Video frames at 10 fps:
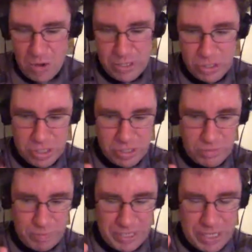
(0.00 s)
it's
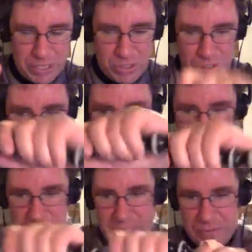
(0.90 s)
just because there's so
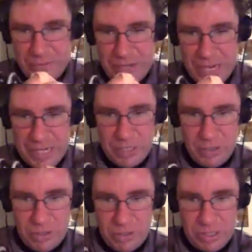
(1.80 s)
many different
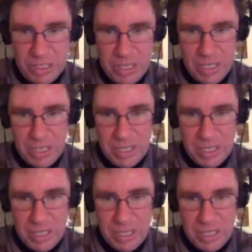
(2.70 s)
angles. It's